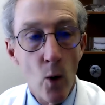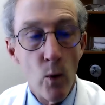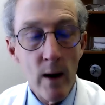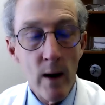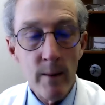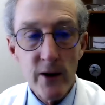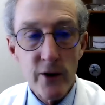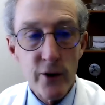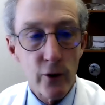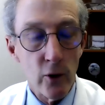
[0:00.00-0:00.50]

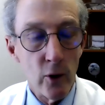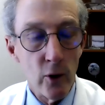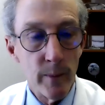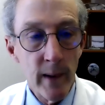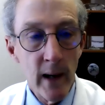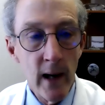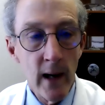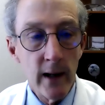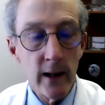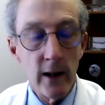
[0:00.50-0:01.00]
women's
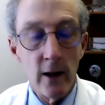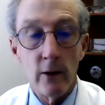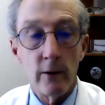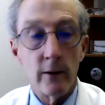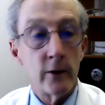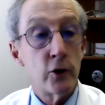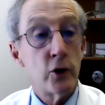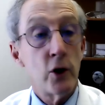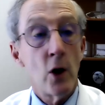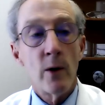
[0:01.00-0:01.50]
group, you
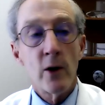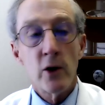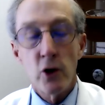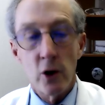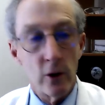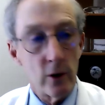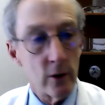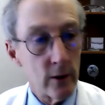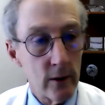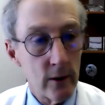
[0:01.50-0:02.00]
know, show us
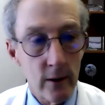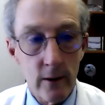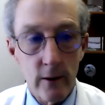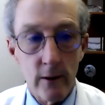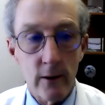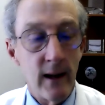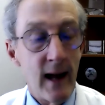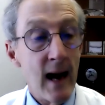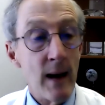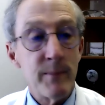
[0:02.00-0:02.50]
your
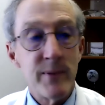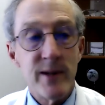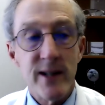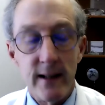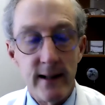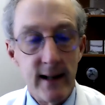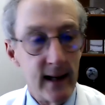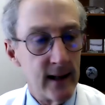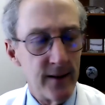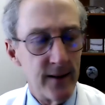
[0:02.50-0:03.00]

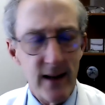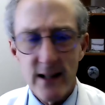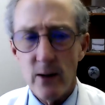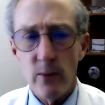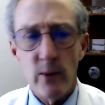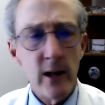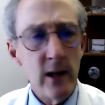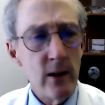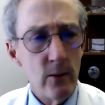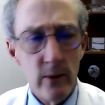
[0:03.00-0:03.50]
CLABSI data. They say,
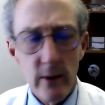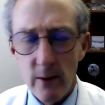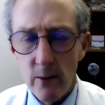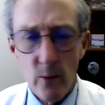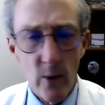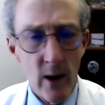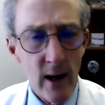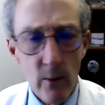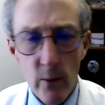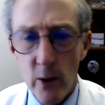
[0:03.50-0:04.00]
what do you, what,
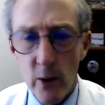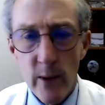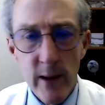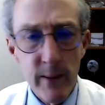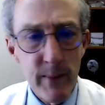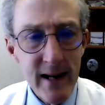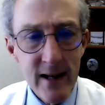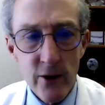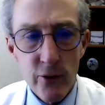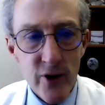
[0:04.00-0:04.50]
why would we
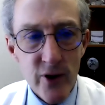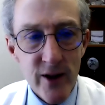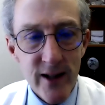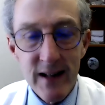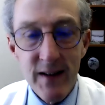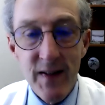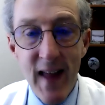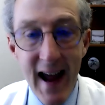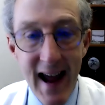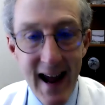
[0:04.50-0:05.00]
be interested
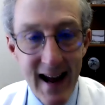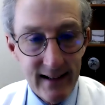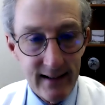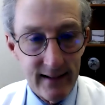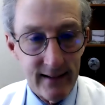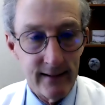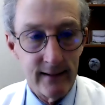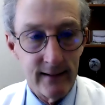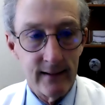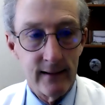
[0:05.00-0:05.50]
in that?
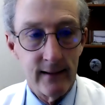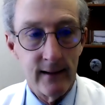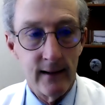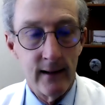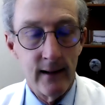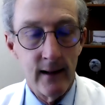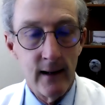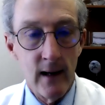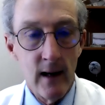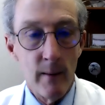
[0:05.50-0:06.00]

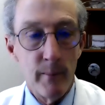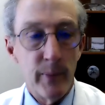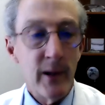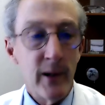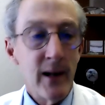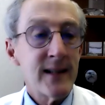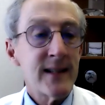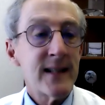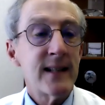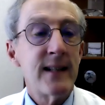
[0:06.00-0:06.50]

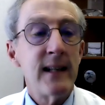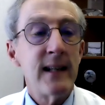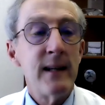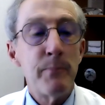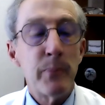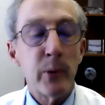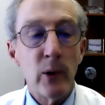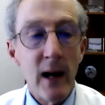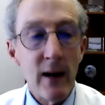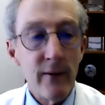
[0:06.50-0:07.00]
Plus, the
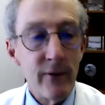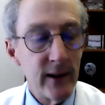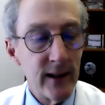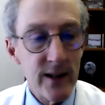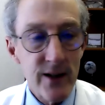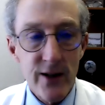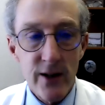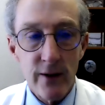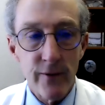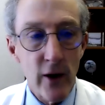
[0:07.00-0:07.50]

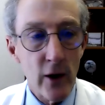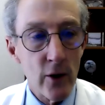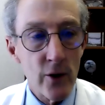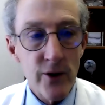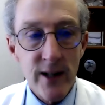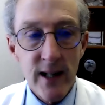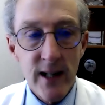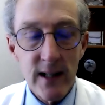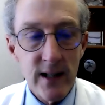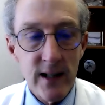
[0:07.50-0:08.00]
prevalence of
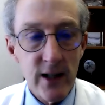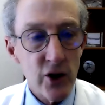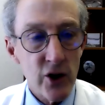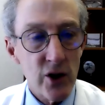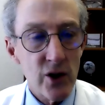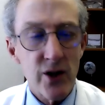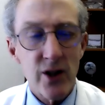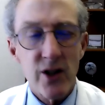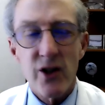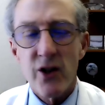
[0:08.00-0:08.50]
those
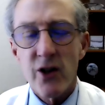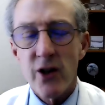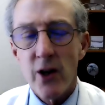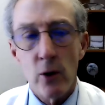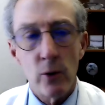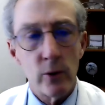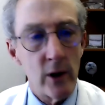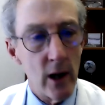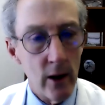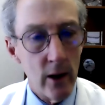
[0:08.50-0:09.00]
conditions is
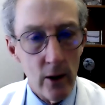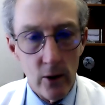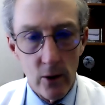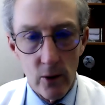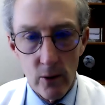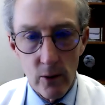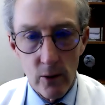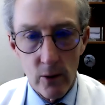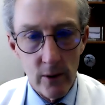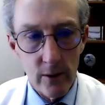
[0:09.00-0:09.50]
so
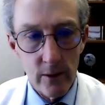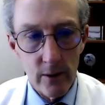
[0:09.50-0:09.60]
low,